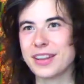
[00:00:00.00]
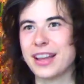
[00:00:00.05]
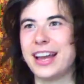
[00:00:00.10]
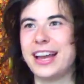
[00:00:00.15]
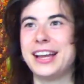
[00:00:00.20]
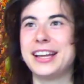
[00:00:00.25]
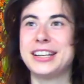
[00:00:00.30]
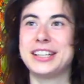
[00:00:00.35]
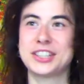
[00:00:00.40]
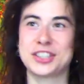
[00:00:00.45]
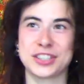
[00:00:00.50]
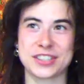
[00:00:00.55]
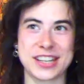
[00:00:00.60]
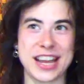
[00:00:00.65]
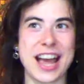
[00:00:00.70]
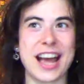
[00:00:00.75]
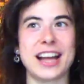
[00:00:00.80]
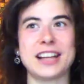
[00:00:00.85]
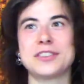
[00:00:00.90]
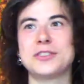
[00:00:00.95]
and it just
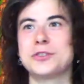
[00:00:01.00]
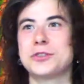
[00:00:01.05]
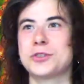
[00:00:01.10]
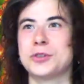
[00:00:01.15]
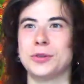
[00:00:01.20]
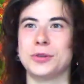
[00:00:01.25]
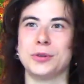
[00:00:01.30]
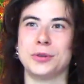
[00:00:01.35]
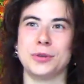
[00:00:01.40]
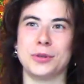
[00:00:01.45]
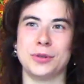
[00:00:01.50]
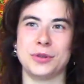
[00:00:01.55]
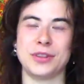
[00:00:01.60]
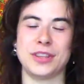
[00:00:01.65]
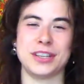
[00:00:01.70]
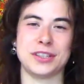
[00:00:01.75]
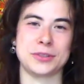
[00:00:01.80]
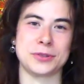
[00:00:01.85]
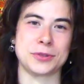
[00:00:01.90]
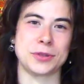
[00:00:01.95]
adds to
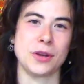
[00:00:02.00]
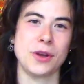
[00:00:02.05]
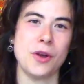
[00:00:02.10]
this